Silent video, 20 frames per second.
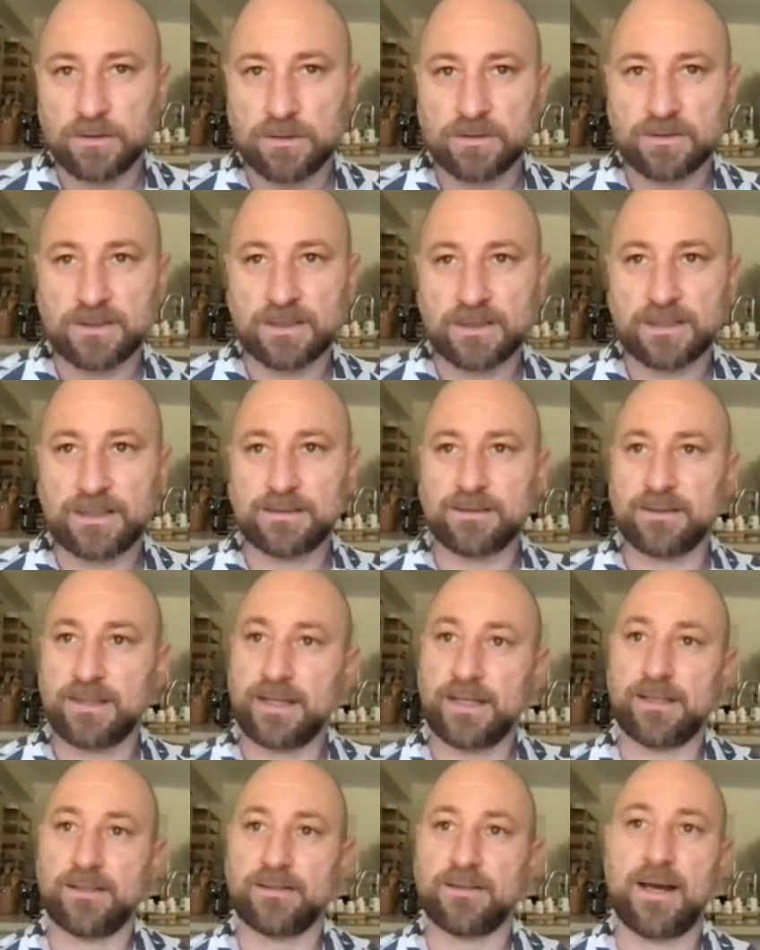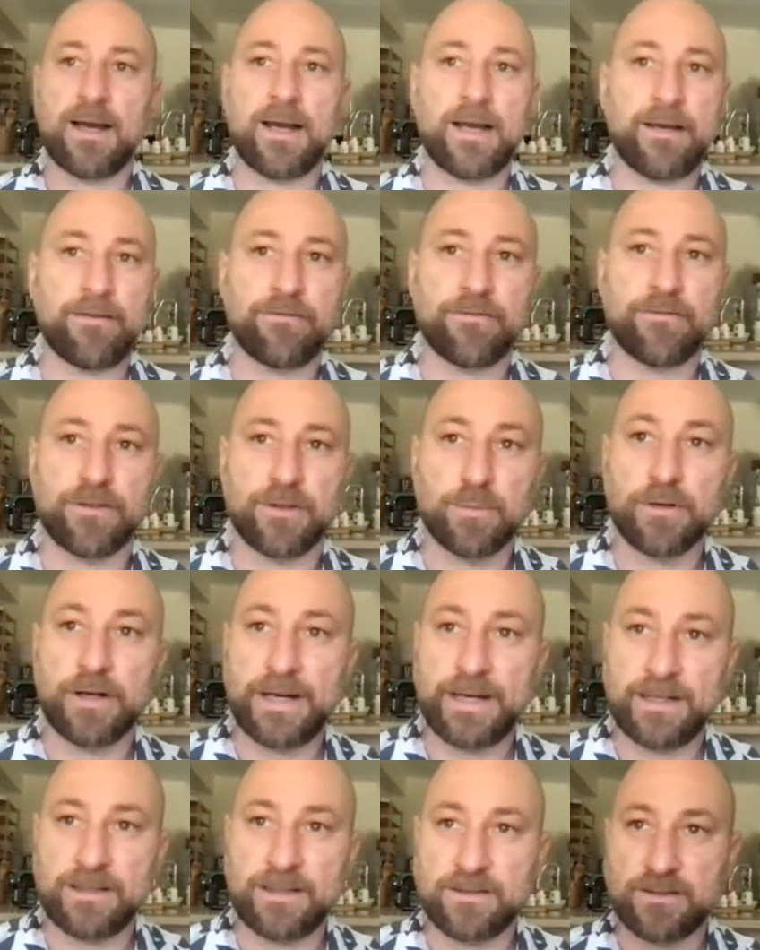So all those things take
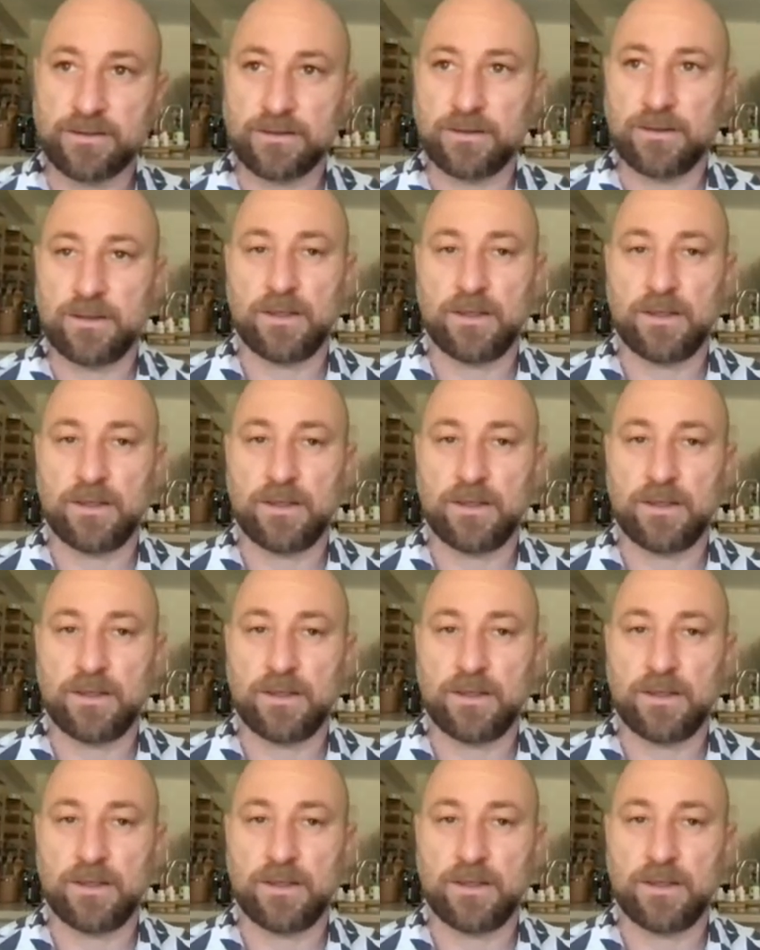time for the